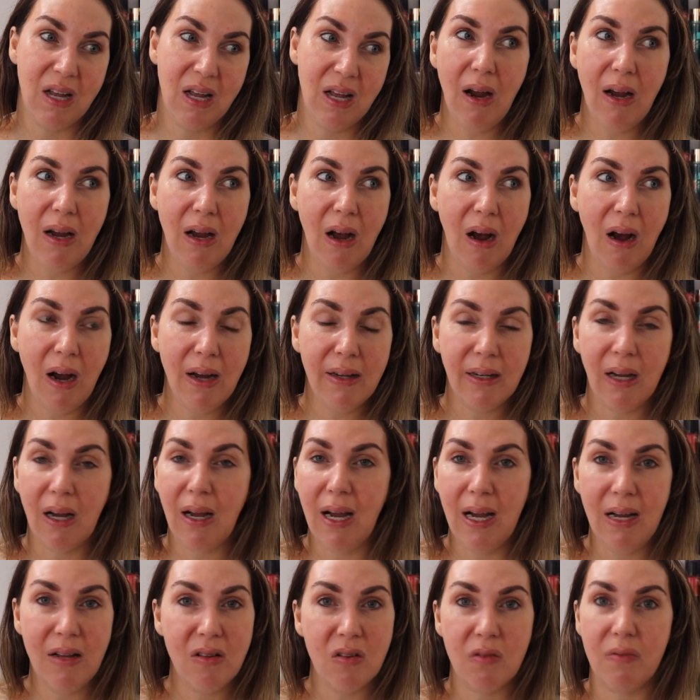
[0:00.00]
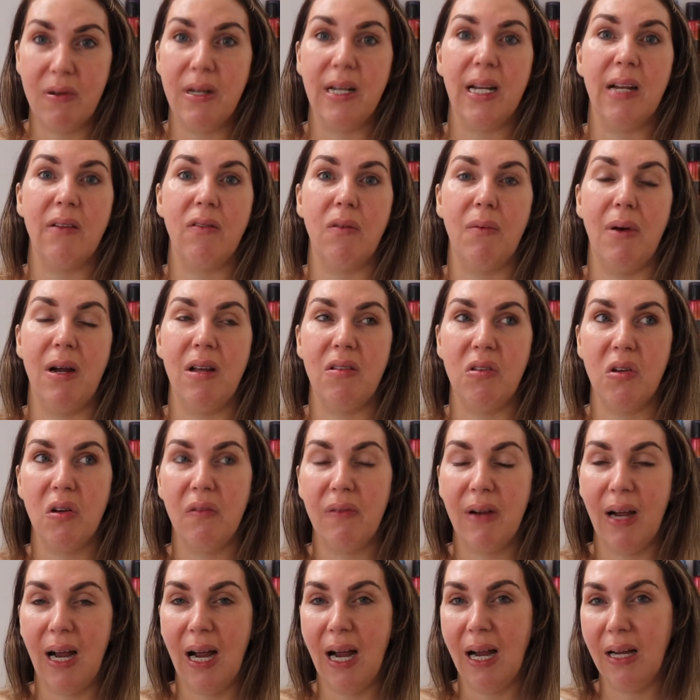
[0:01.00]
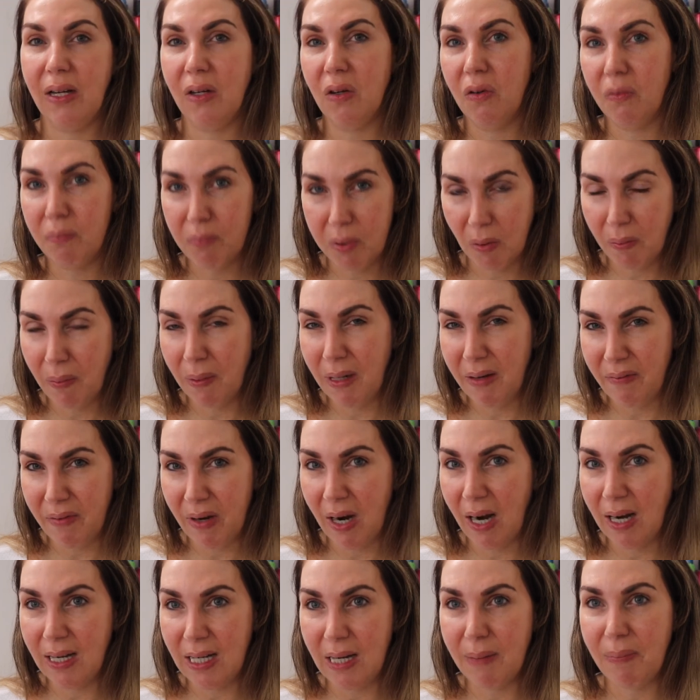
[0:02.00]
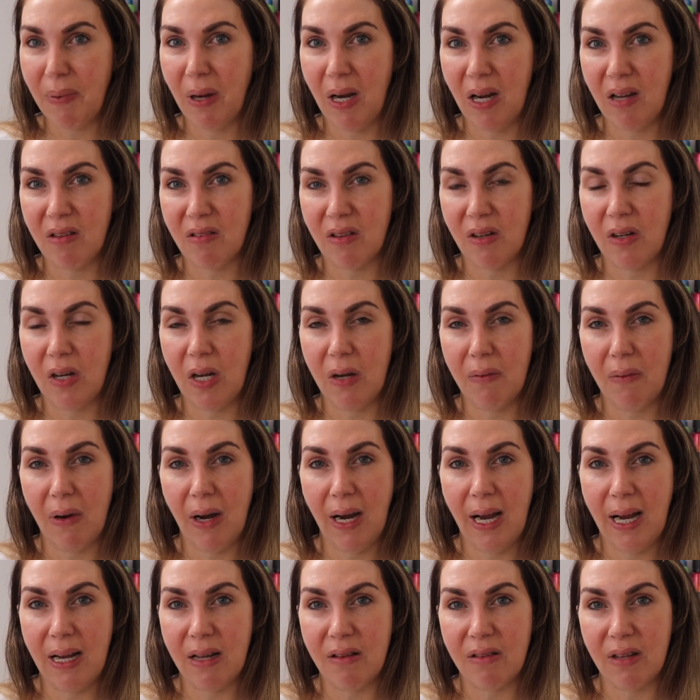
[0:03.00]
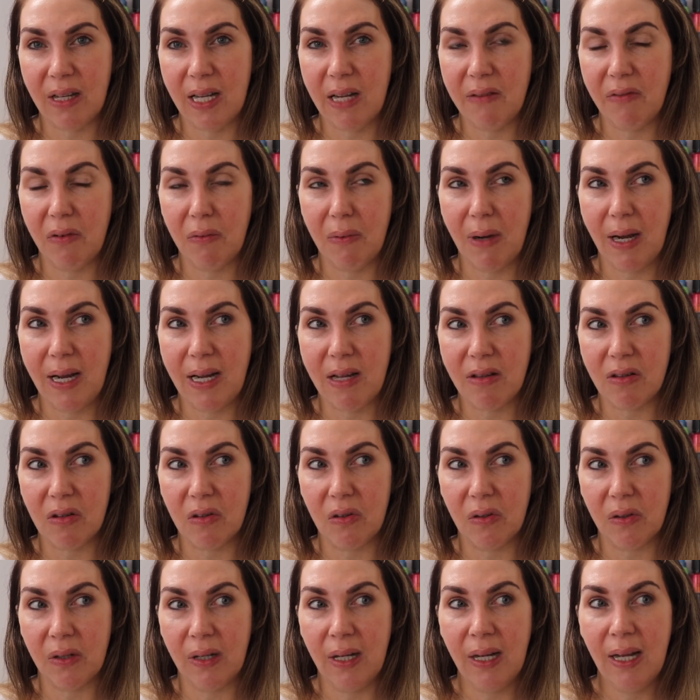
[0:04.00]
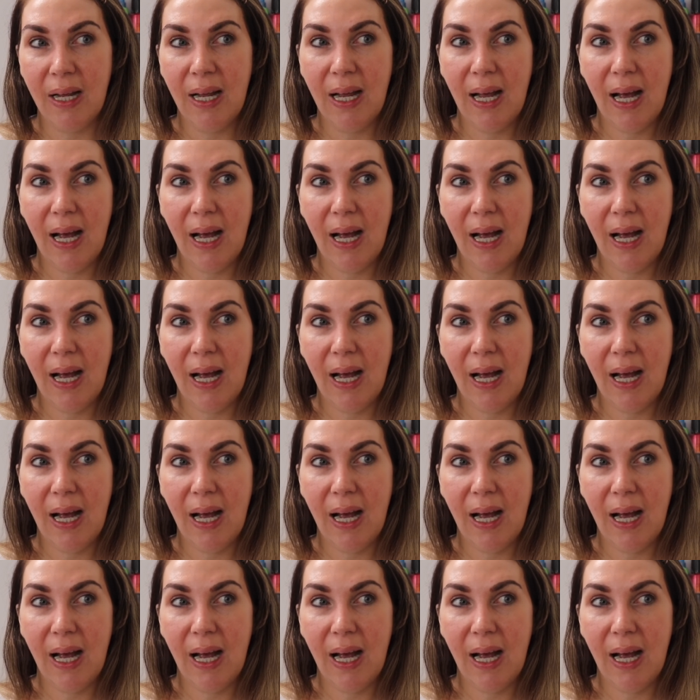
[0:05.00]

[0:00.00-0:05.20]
I don't enter any giveaways. You're probably the only person who I enter giveaways on.